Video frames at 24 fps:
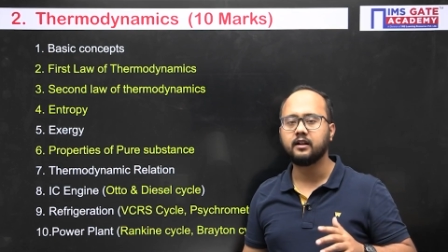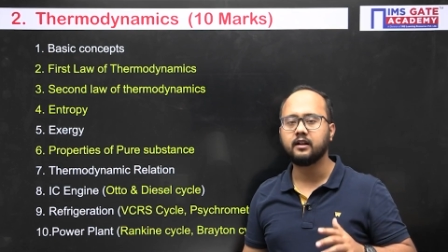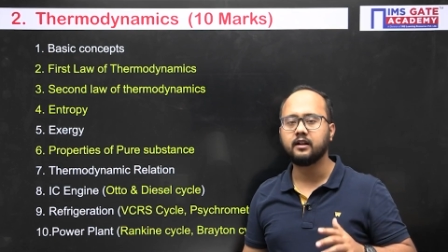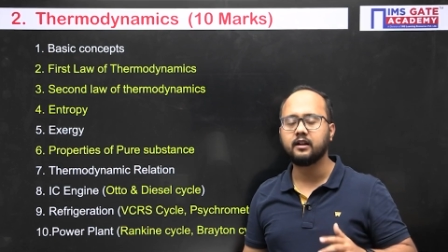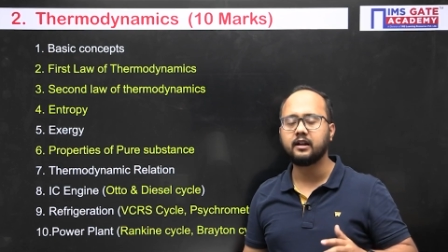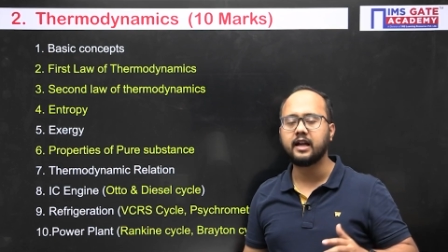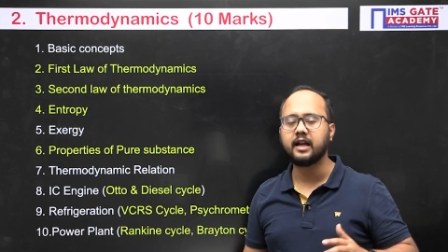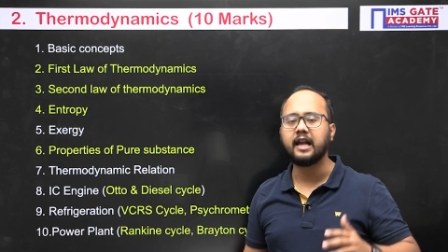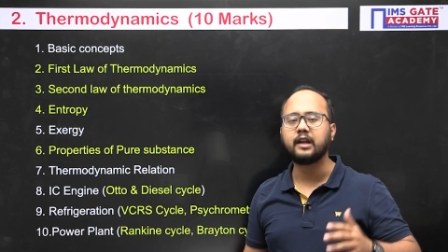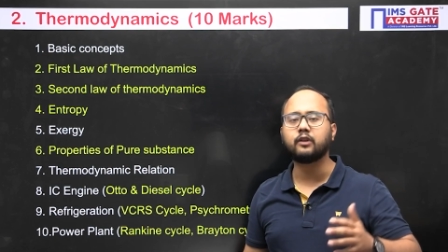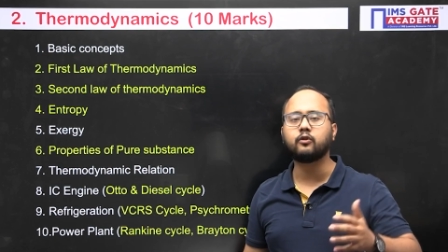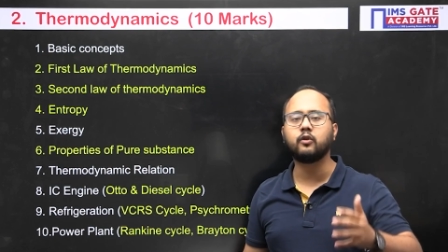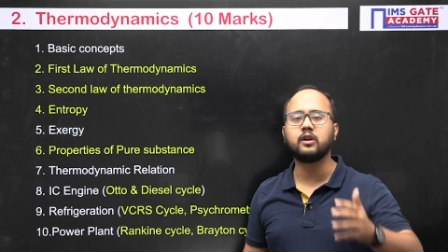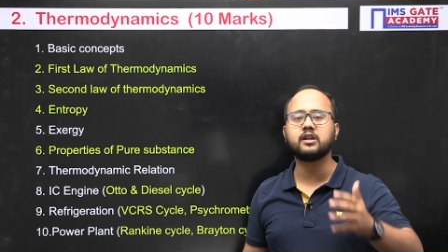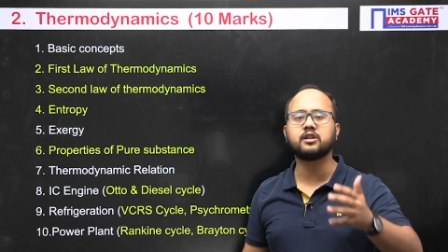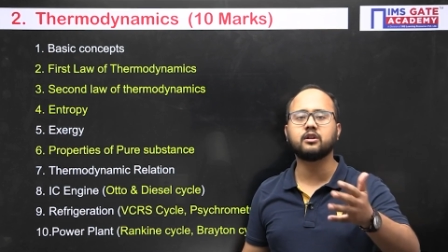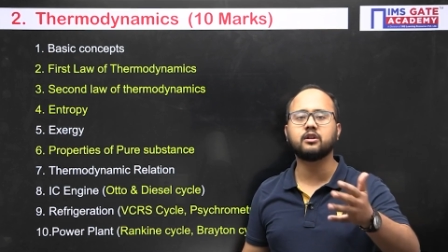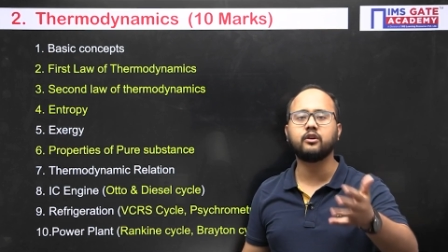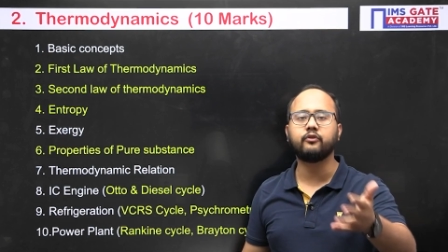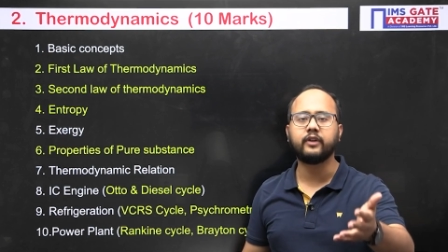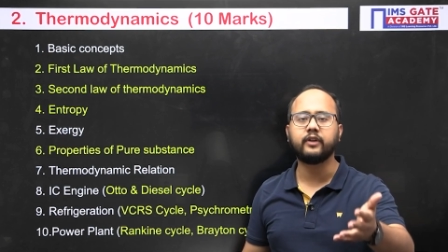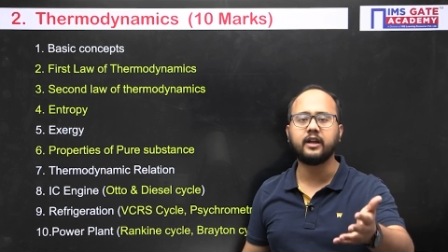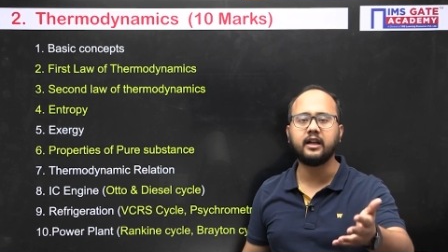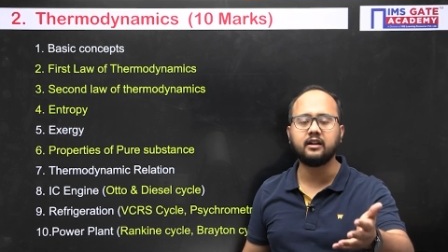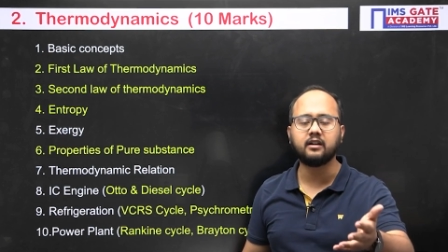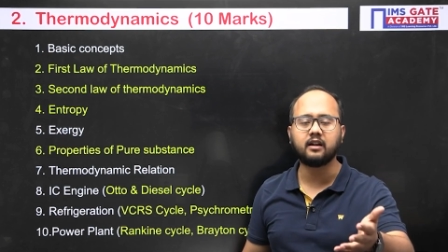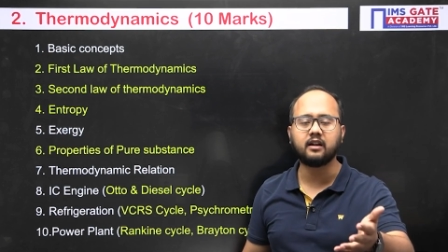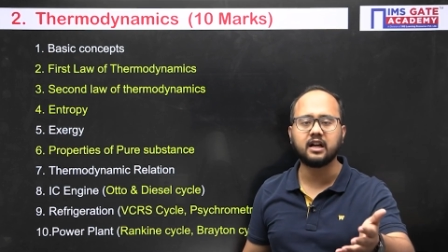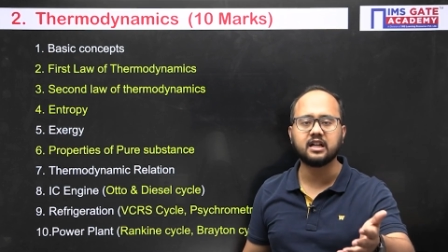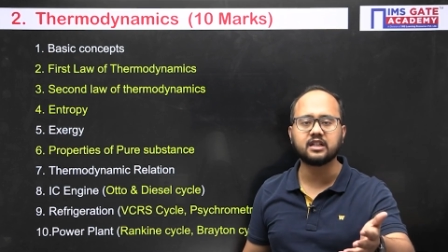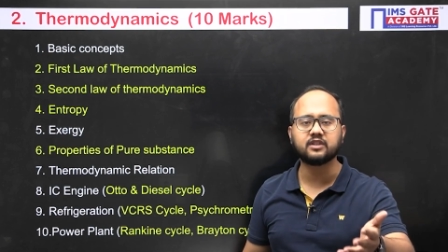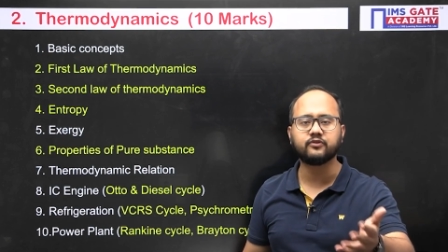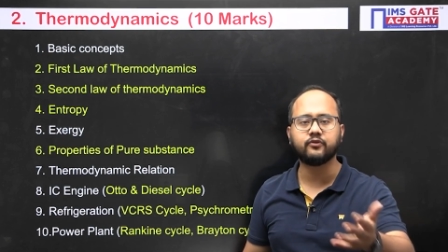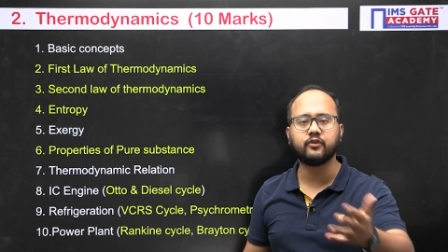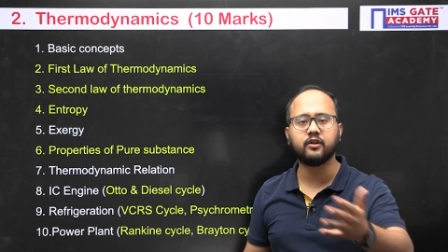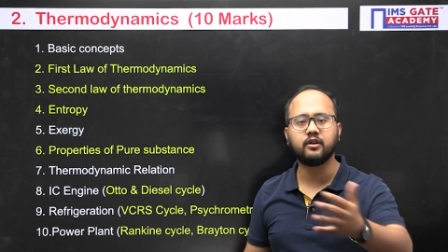calculation of heat
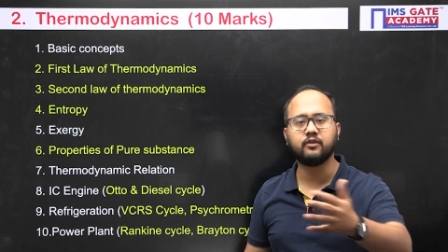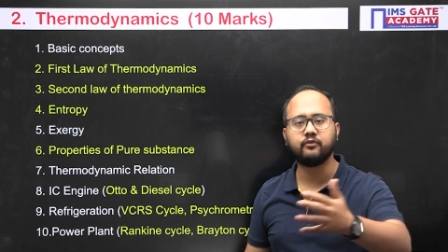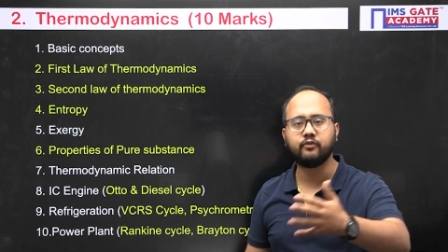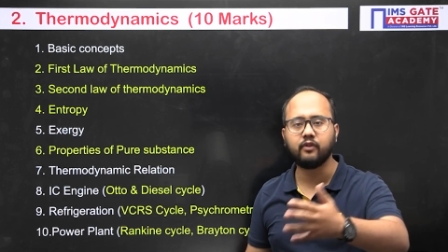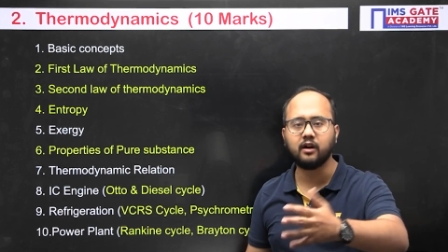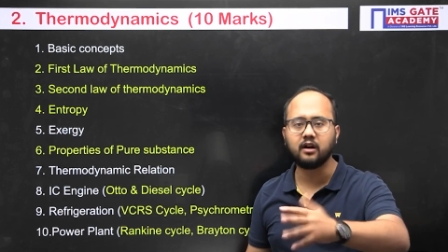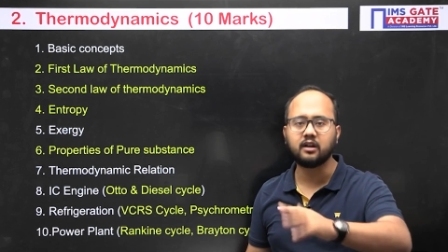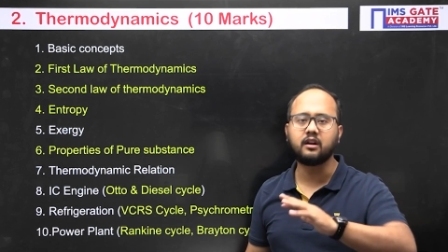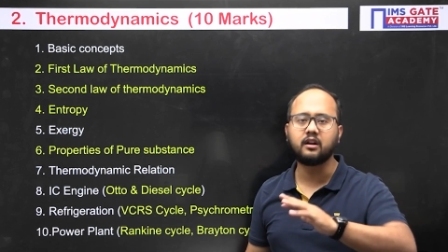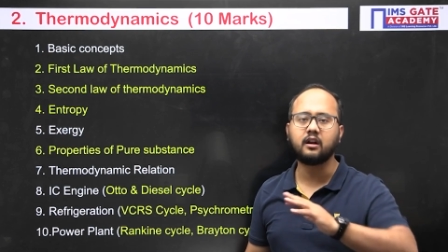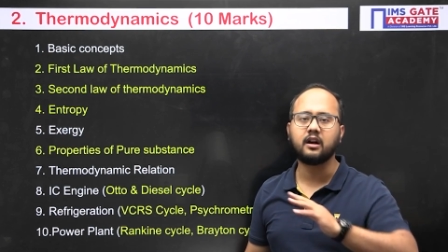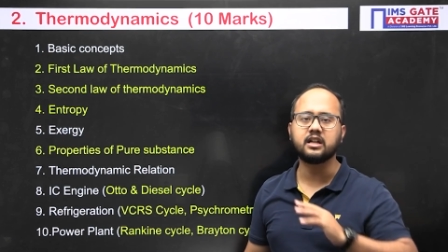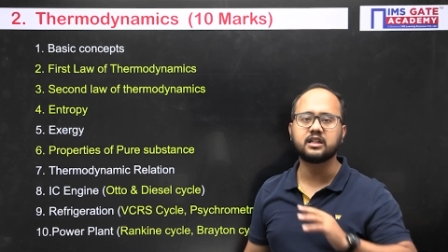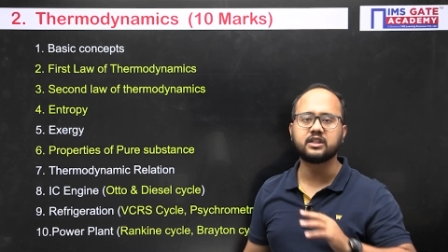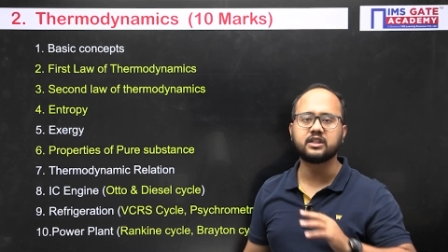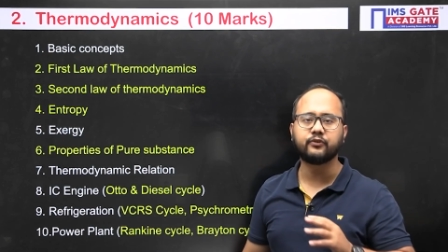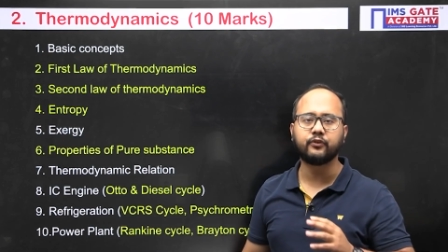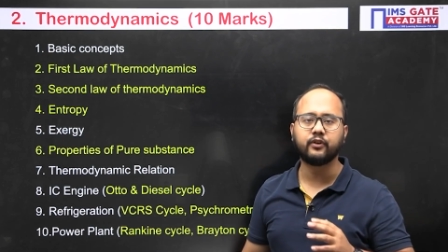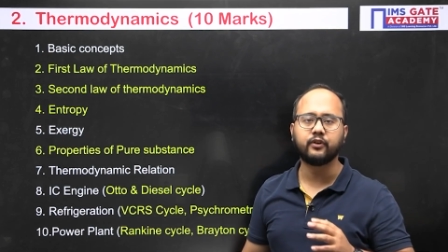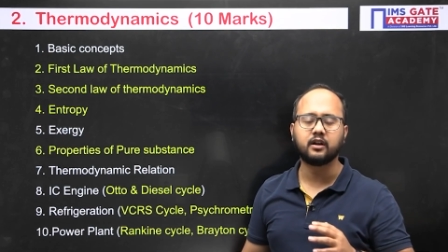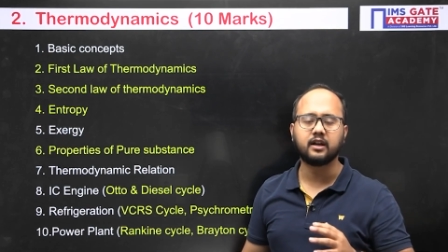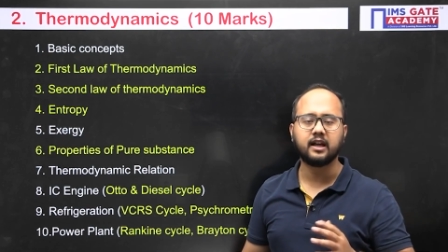transfer, work transfer,